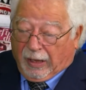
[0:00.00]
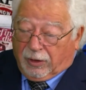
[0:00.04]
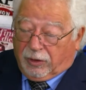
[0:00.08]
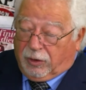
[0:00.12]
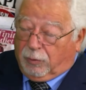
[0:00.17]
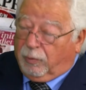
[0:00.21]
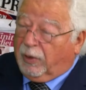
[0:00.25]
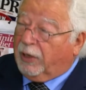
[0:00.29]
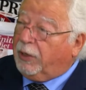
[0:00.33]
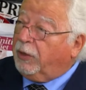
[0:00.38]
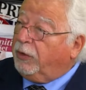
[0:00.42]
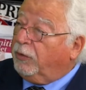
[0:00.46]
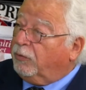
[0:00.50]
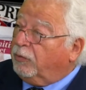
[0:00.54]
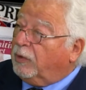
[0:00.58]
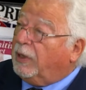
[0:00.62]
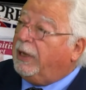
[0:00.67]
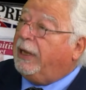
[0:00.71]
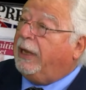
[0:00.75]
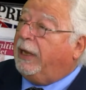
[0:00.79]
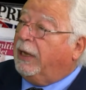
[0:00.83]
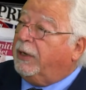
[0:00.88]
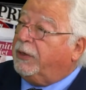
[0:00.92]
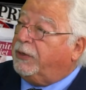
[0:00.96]
The one on the
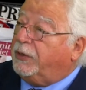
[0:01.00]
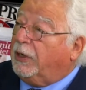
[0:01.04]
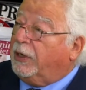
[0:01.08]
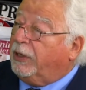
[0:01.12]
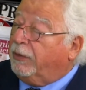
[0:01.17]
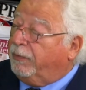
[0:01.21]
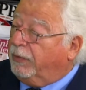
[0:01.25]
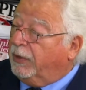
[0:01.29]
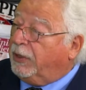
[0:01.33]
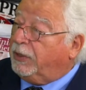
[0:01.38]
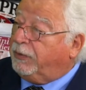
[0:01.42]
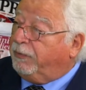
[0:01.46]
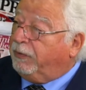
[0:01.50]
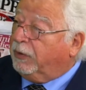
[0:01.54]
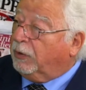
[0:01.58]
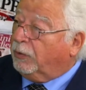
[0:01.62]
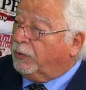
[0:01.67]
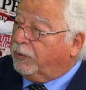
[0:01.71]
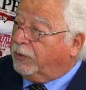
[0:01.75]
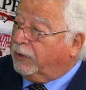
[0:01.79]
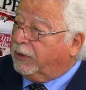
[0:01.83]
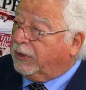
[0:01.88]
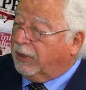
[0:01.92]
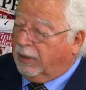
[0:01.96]
right-hand side, the first
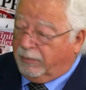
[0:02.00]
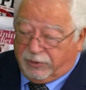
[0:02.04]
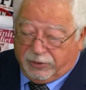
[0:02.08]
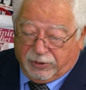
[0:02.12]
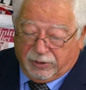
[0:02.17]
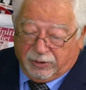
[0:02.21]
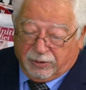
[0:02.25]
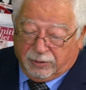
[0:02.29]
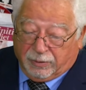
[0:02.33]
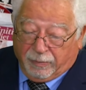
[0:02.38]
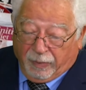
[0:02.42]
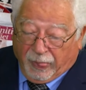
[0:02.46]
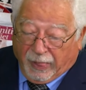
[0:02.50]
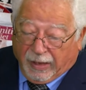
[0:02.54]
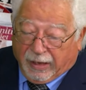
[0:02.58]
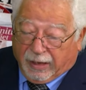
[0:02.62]
field you come to,